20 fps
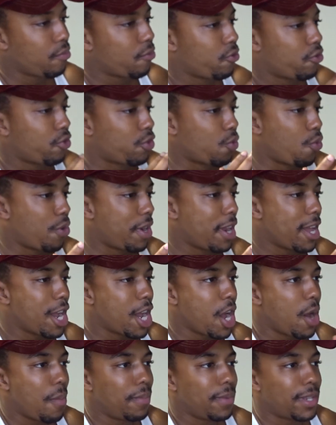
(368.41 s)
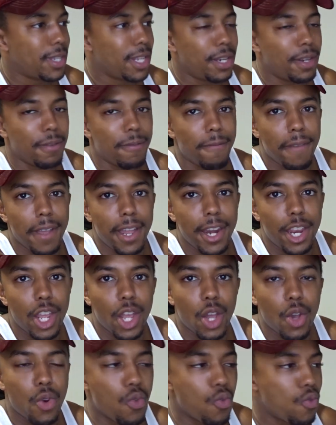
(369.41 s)
so when it comes to the
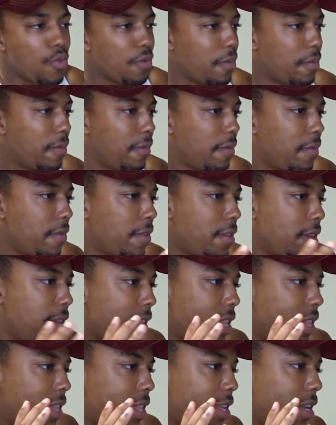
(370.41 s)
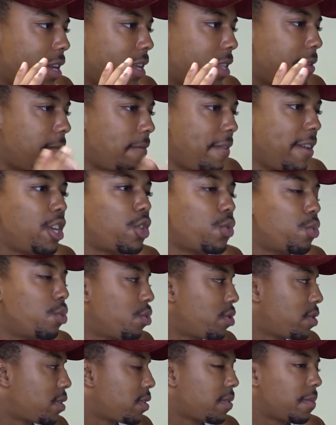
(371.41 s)
video, the
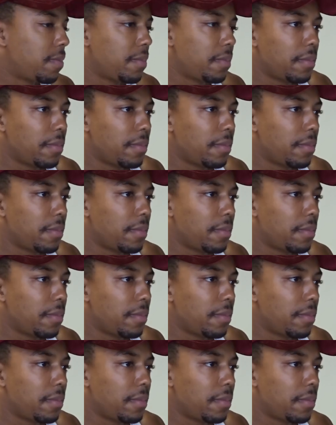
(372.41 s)
visuals,